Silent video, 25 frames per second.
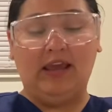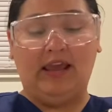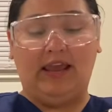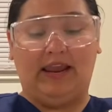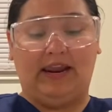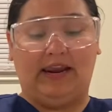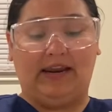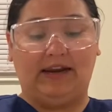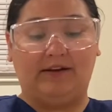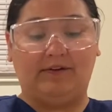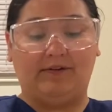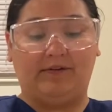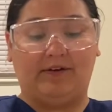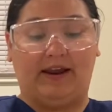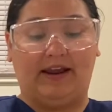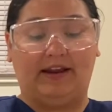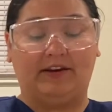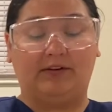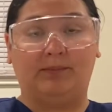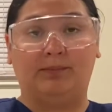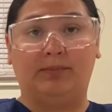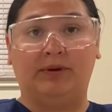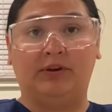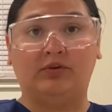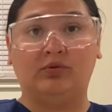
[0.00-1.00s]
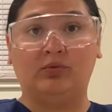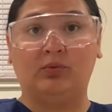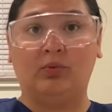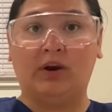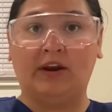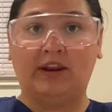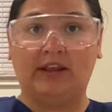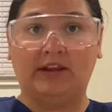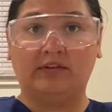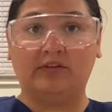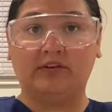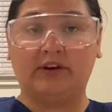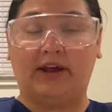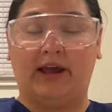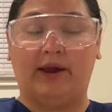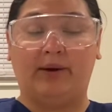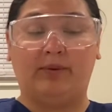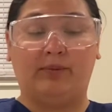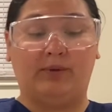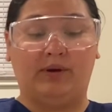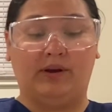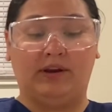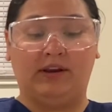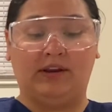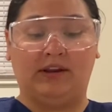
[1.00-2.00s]
and if I had to pinch 1 inch, I
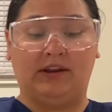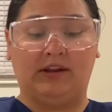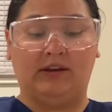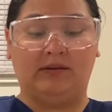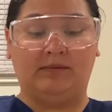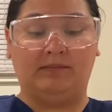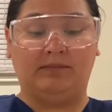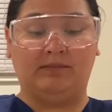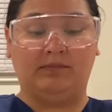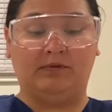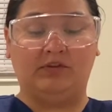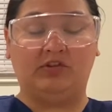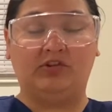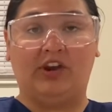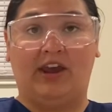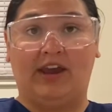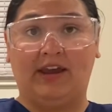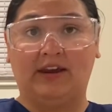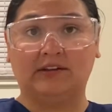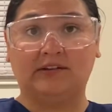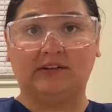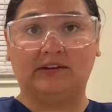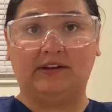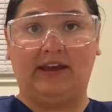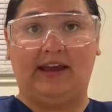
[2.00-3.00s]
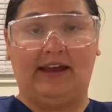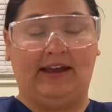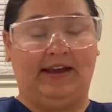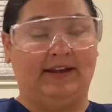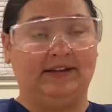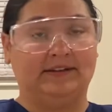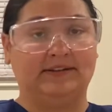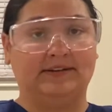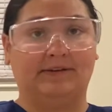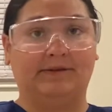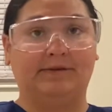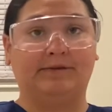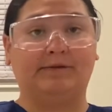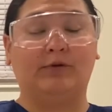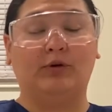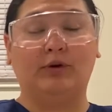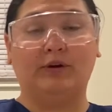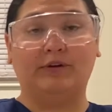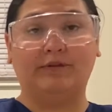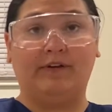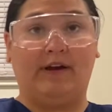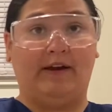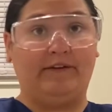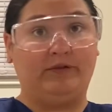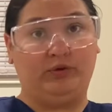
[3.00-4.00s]
would inject at a
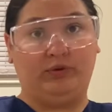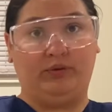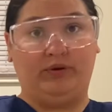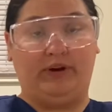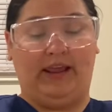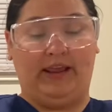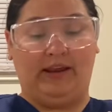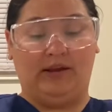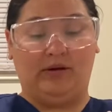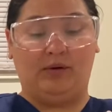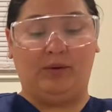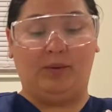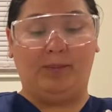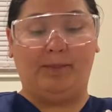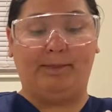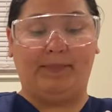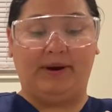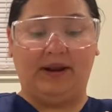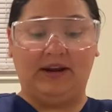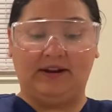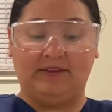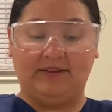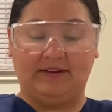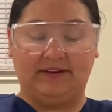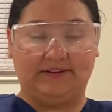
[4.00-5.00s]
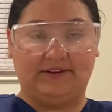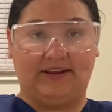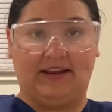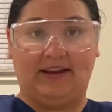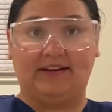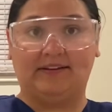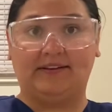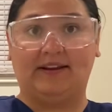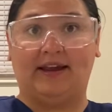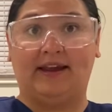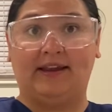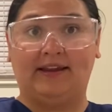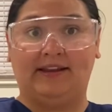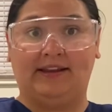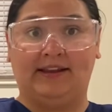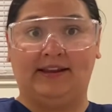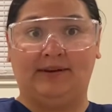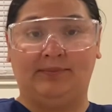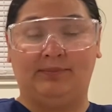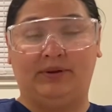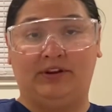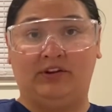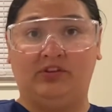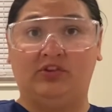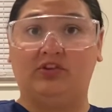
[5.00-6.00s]
45-degree angle, but in this case, I can
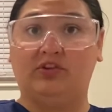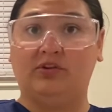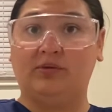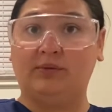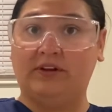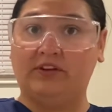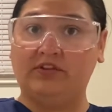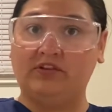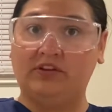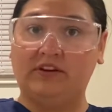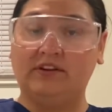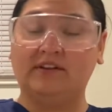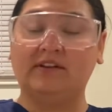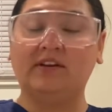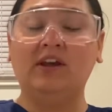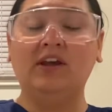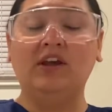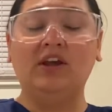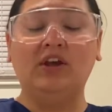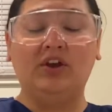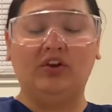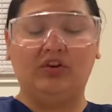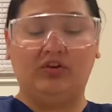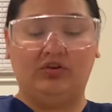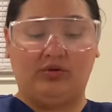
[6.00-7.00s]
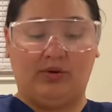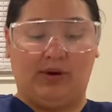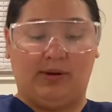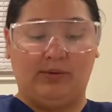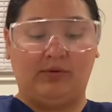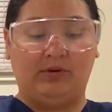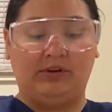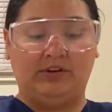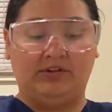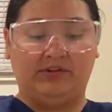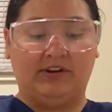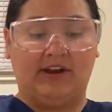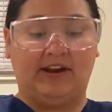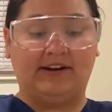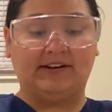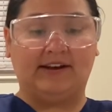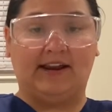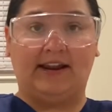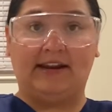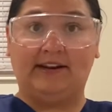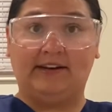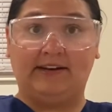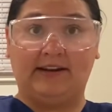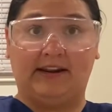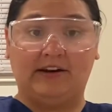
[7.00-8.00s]
pinch 2 inches, so I will inject at a
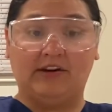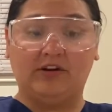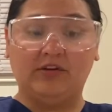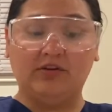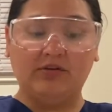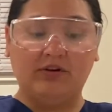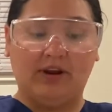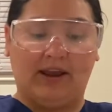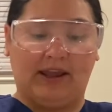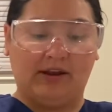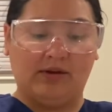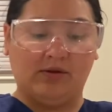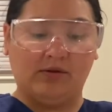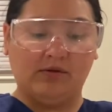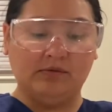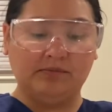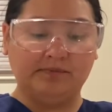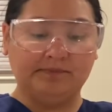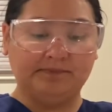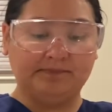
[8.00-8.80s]
90-degree angle.